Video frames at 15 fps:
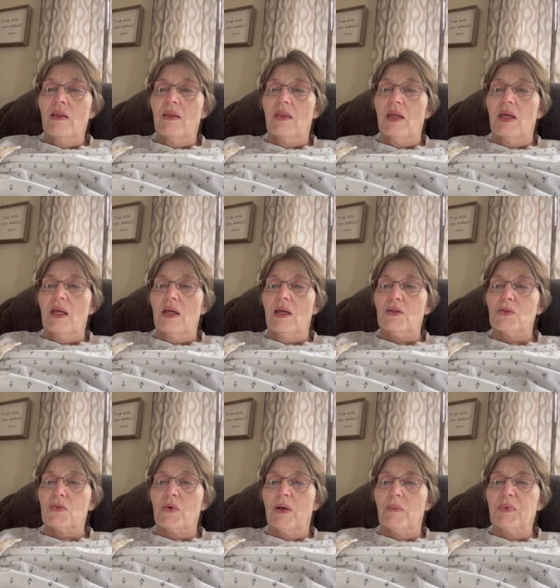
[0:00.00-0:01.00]
the
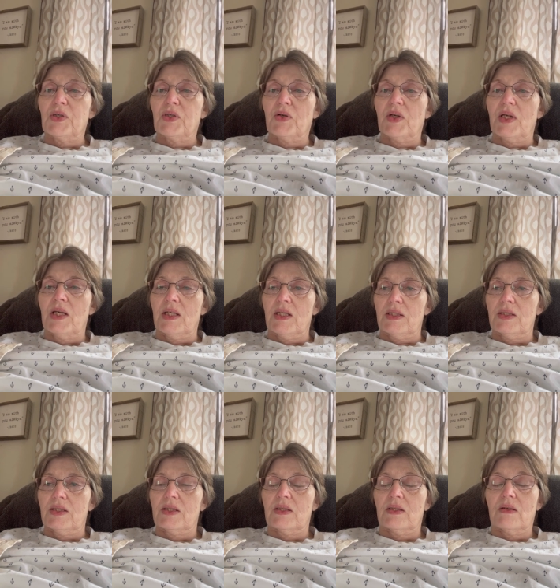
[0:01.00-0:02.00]
scripture
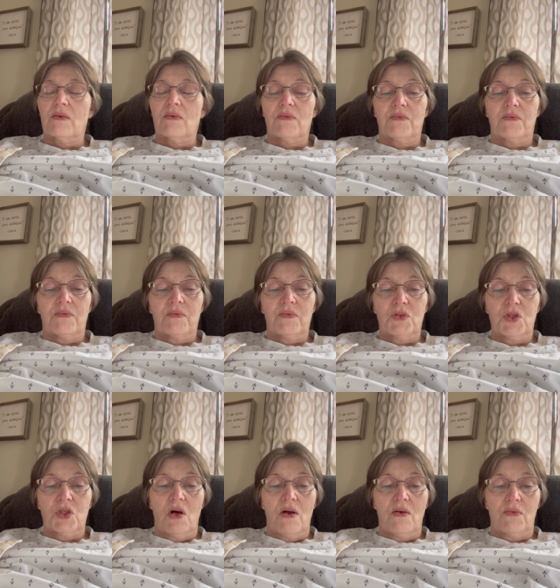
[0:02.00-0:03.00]
is
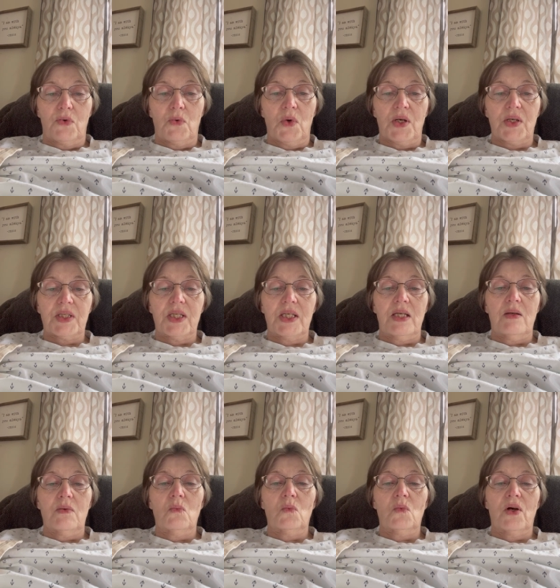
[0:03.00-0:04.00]
John
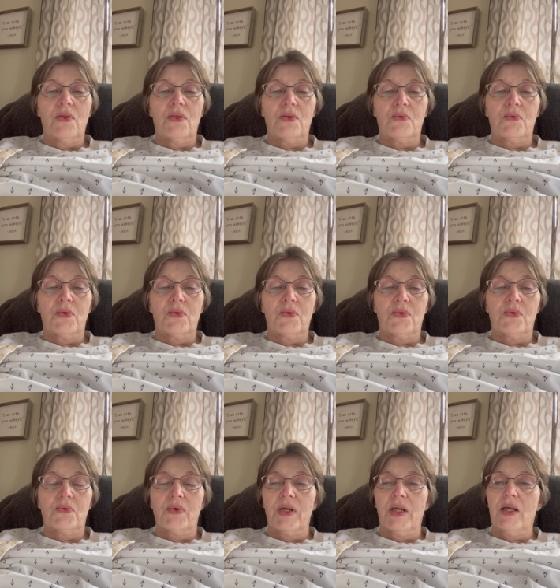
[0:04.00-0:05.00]
14, 1 through
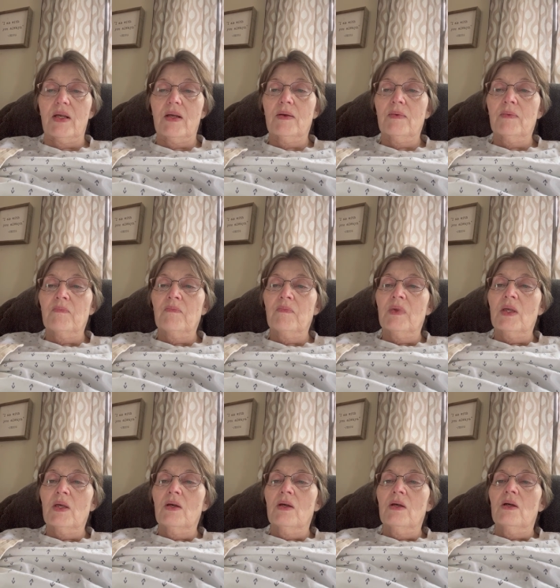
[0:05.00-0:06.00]
3.
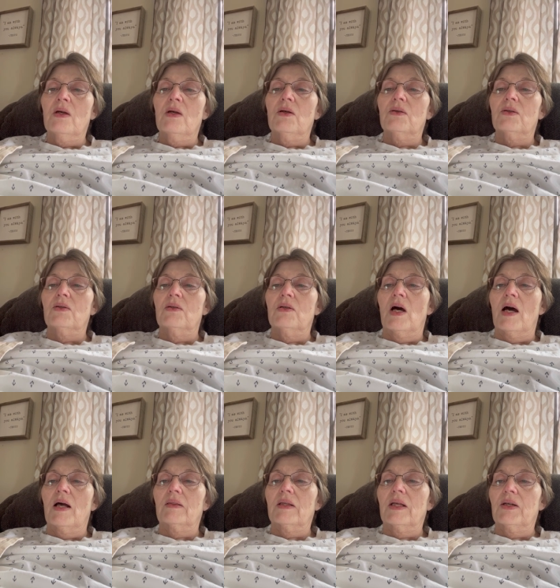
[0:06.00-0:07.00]
Do
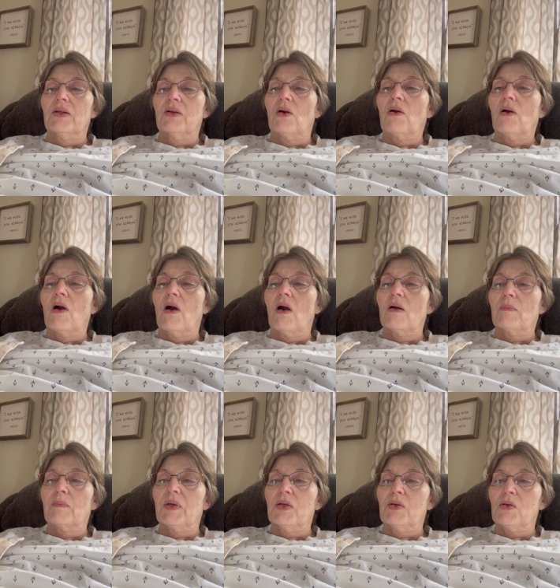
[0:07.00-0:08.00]
not let your heart
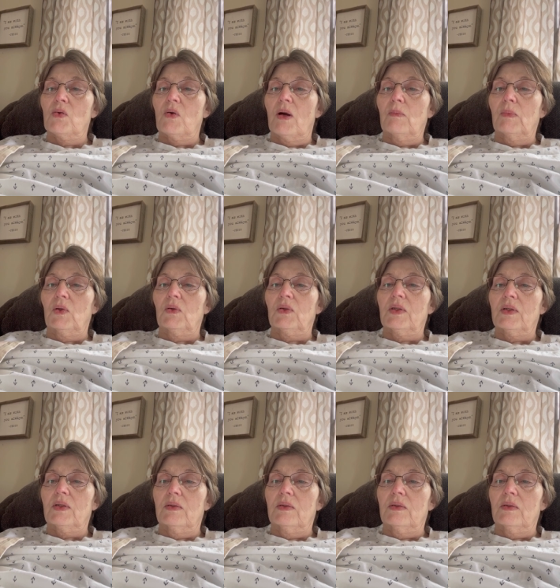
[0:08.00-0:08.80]
be troubled.